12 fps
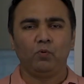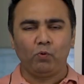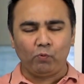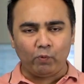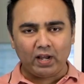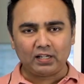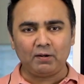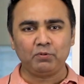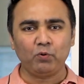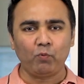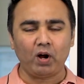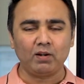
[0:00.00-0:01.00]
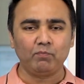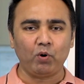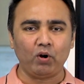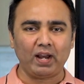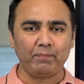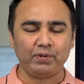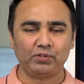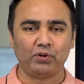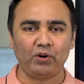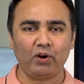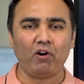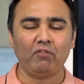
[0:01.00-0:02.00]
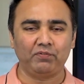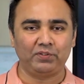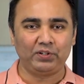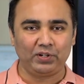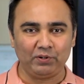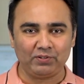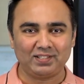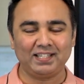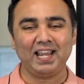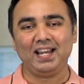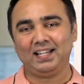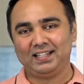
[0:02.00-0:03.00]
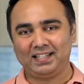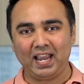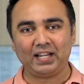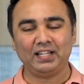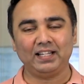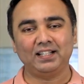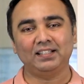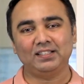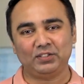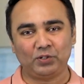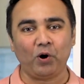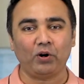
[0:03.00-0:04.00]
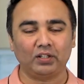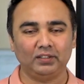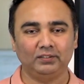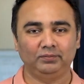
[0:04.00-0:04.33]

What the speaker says: Welcome to one more episode of Tuesday Technical Talk.